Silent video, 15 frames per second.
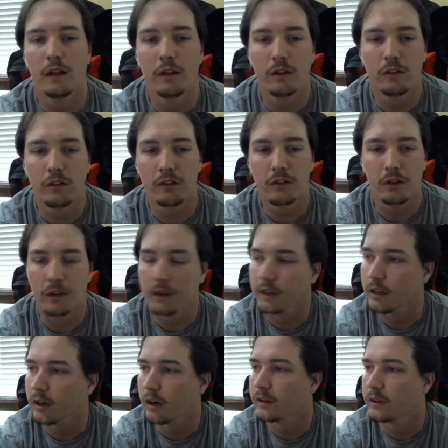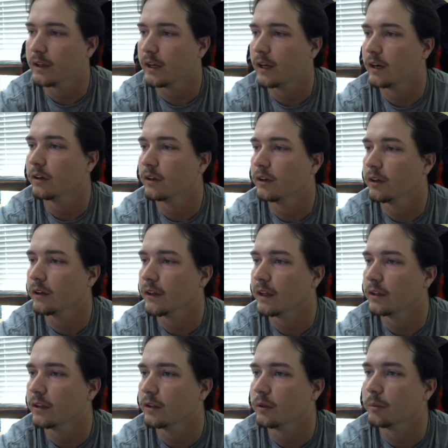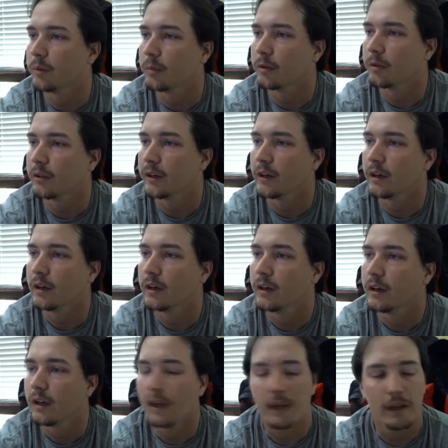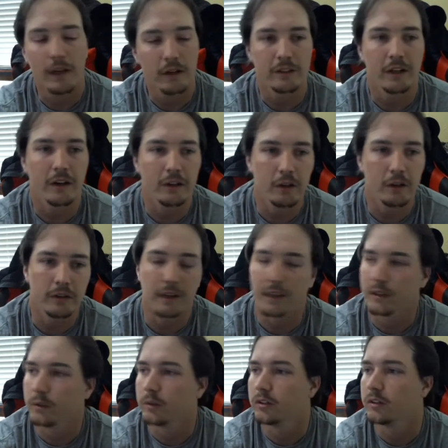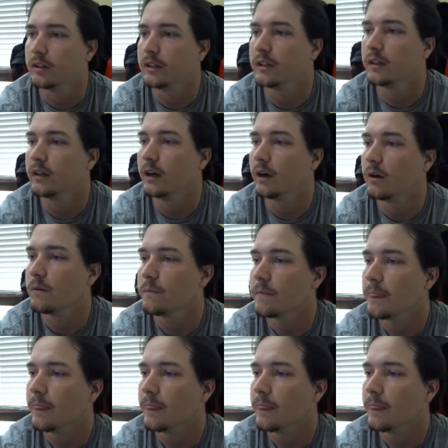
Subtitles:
you just look at the card there, look at that little bubble there, and it'll tell you exactly what you need to know.